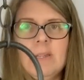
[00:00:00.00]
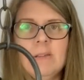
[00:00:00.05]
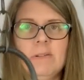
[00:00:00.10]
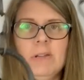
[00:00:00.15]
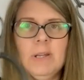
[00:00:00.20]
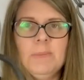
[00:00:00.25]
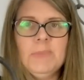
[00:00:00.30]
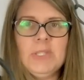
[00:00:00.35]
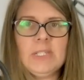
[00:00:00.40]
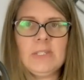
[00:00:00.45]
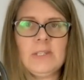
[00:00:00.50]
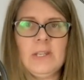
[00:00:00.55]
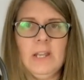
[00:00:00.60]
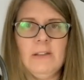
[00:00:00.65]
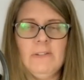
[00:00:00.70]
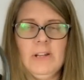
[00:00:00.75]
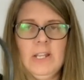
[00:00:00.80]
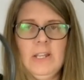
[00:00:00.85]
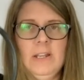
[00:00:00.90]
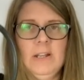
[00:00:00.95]
Grab this guy
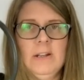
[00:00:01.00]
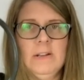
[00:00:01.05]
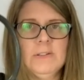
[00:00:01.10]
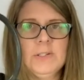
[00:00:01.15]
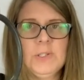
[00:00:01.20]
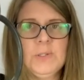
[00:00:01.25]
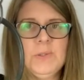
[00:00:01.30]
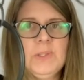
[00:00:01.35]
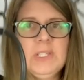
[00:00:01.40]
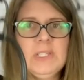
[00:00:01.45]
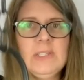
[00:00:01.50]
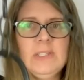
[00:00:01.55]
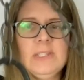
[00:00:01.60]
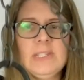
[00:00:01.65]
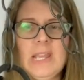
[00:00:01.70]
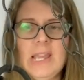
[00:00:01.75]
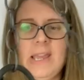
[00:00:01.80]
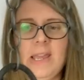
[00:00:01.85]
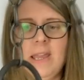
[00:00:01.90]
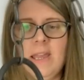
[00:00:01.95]
right here. So this is
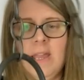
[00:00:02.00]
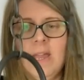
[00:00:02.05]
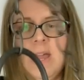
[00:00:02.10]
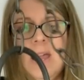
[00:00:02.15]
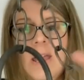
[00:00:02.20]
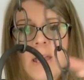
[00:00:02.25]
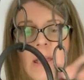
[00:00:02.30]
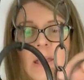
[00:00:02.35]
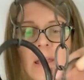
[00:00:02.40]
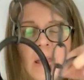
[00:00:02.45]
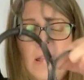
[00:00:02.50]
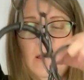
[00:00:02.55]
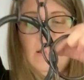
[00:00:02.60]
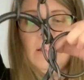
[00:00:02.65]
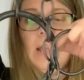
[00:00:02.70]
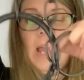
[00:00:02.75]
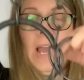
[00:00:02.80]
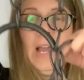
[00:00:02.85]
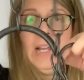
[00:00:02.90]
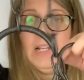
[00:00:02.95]
a
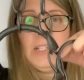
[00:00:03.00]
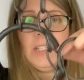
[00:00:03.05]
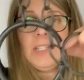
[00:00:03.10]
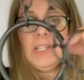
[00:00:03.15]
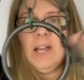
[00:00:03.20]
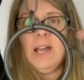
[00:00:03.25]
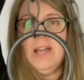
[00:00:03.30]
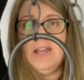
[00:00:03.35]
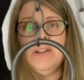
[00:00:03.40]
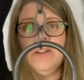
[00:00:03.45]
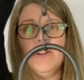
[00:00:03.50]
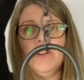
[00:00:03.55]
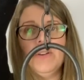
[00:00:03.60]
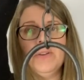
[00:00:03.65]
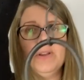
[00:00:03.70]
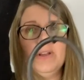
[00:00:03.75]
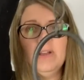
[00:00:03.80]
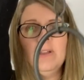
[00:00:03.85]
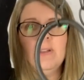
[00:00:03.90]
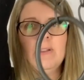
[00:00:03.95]
cast
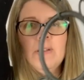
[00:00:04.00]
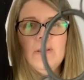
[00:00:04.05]
iron